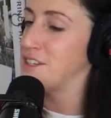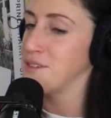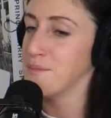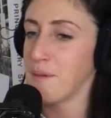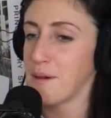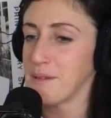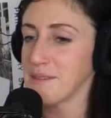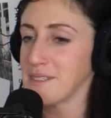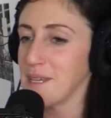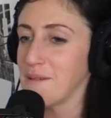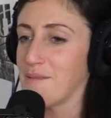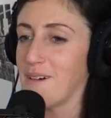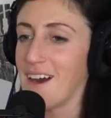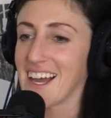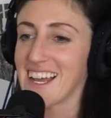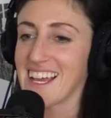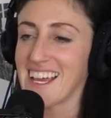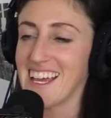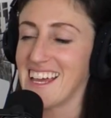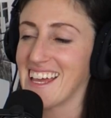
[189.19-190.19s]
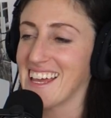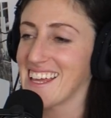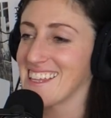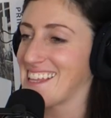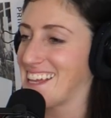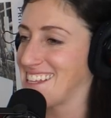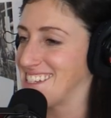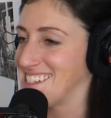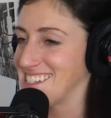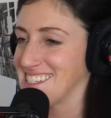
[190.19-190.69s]
if I do mostly
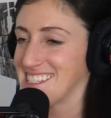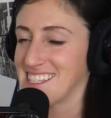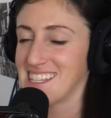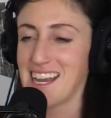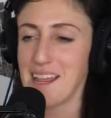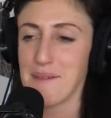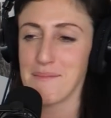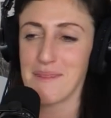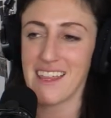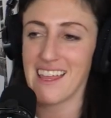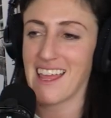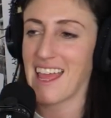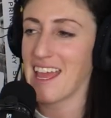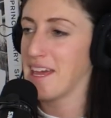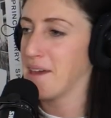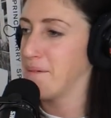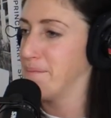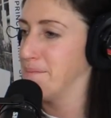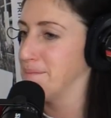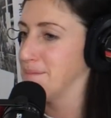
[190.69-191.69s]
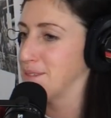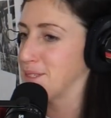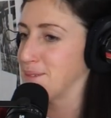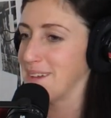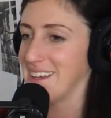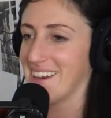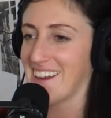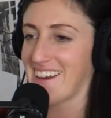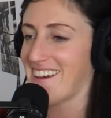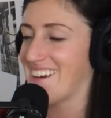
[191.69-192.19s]
walking, that's just the name of the game,
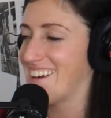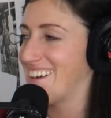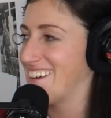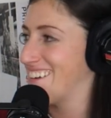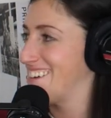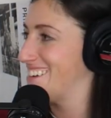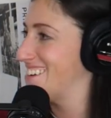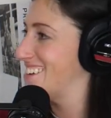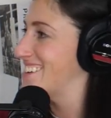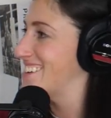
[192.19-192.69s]
sweetheart.